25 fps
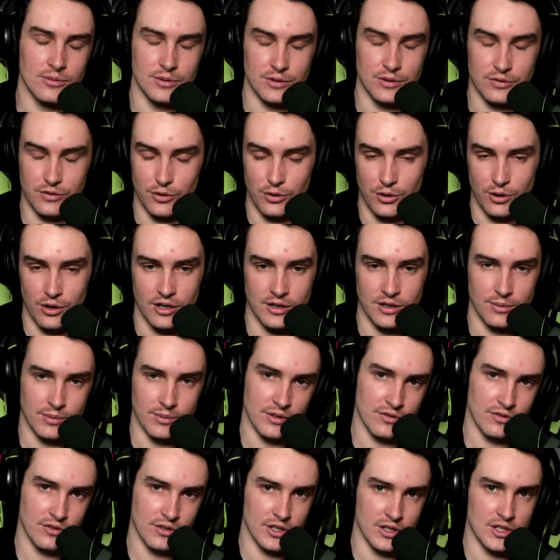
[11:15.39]
We 4-0'd them in
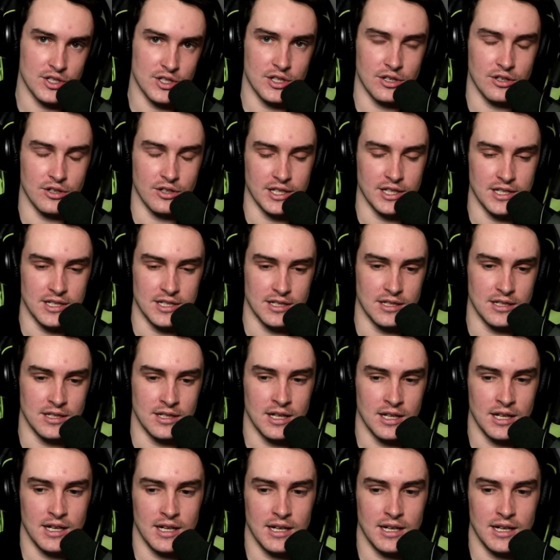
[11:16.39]
the first series, and